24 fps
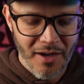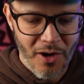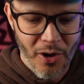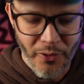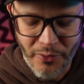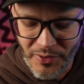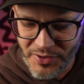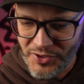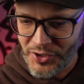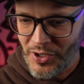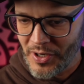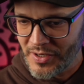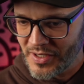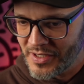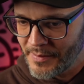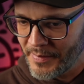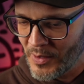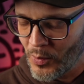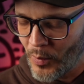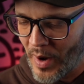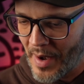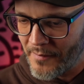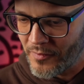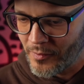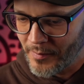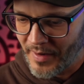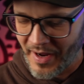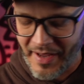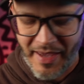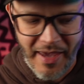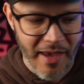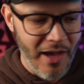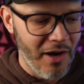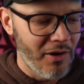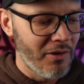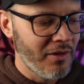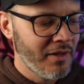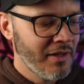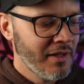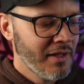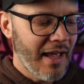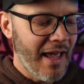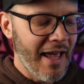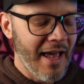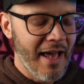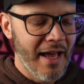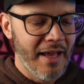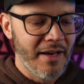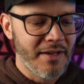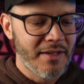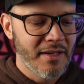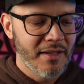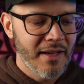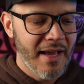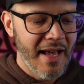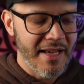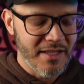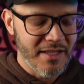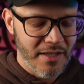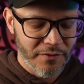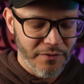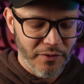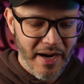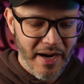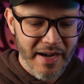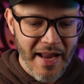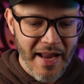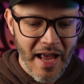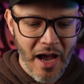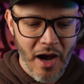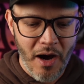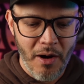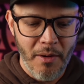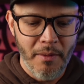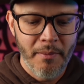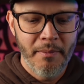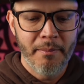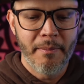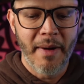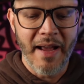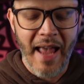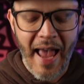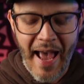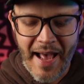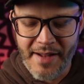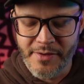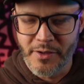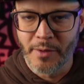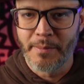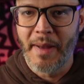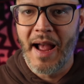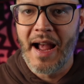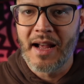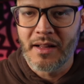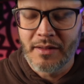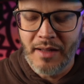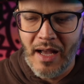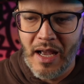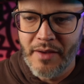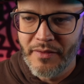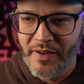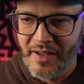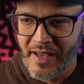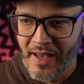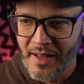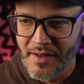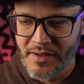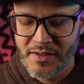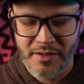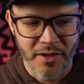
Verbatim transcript: All those charges have been wiped from my account. And as of right now, my ads are back live again.